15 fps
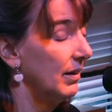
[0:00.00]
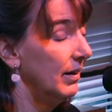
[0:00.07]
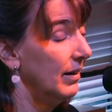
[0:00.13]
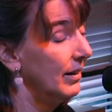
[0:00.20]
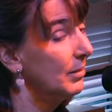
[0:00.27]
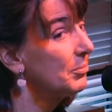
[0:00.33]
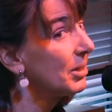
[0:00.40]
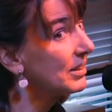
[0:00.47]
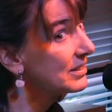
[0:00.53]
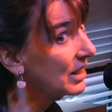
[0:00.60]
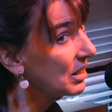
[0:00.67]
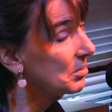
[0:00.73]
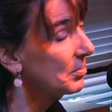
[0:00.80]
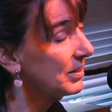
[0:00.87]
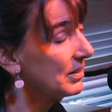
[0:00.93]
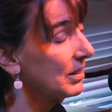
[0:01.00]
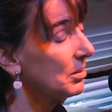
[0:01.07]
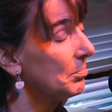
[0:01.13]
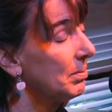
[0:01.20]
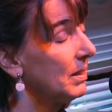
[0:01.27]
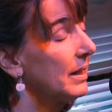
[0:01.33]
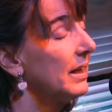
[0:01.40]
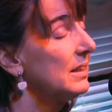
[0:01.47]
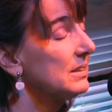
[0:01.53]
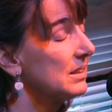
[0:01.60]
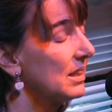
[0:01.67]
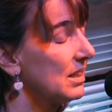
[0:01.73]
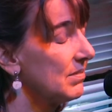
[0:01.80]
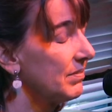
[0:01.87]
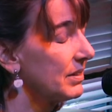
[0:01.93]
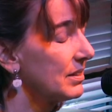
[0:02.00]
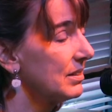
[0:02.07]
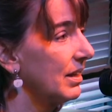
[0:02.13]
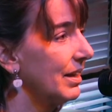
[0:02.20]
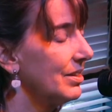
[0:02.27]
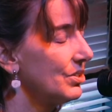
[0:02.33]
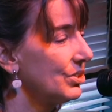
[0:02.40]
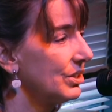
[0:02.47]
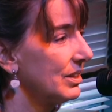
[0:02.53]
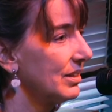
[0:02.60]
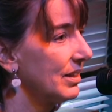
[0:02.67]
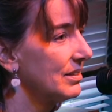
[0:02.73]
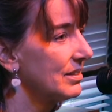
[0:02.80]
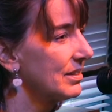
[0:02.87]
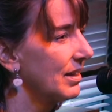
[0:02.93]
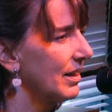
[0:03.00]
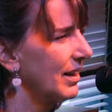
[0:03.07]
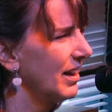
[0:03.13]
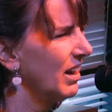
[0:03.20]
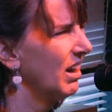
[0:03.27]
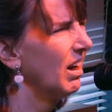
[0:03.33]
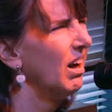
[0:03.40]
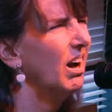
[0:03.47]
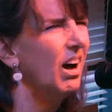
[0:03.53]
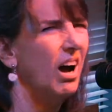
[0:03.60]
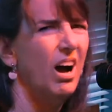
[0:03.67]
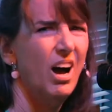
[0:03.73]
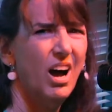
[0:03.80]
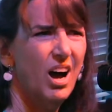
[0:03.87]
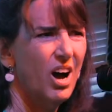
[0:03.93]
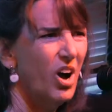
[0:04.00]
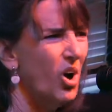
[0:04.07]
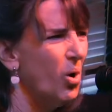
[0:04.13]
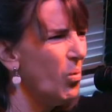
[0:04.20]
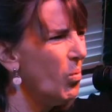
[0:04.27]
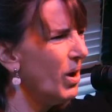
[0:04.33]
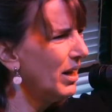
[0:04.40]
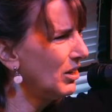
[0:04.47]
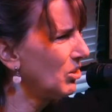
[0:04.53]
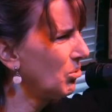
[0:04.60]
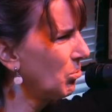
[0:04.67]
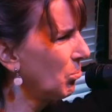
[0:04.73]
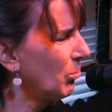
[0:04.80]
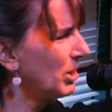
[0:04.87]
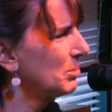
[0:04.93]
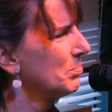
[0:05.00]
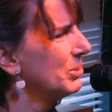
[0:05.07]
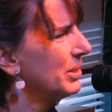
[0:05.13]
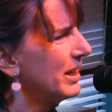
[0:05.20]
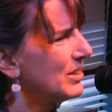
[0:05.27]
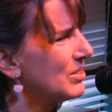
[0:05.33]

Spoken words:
And then when I tell them about the complaint and the investigation, they say, what credible